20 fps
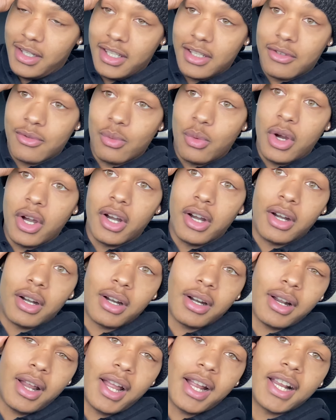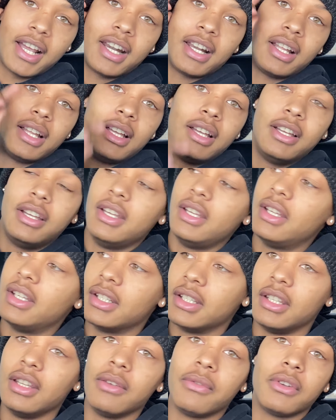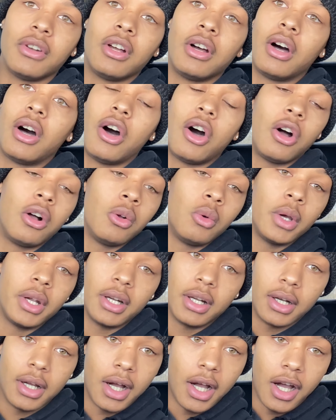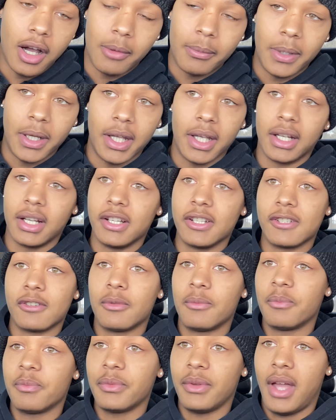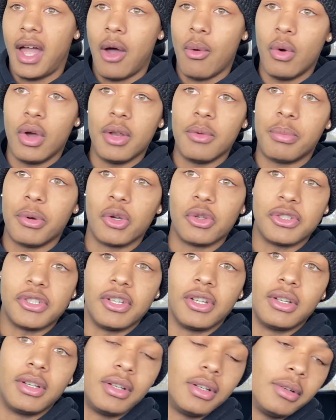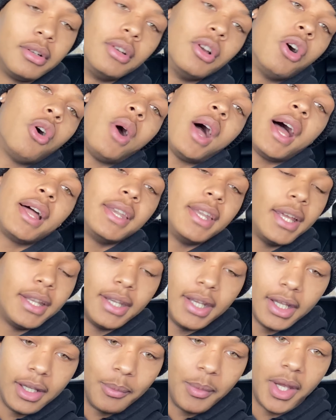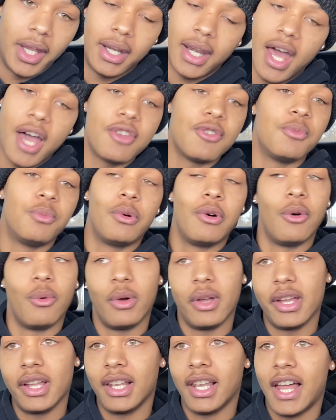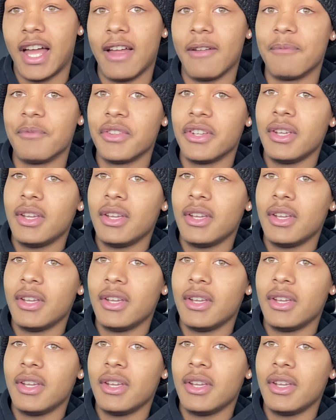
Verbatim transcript: this is where I gotta give it up all the way to God, man, because I wasn't supposed to go out that day, man. Not your boy way of life.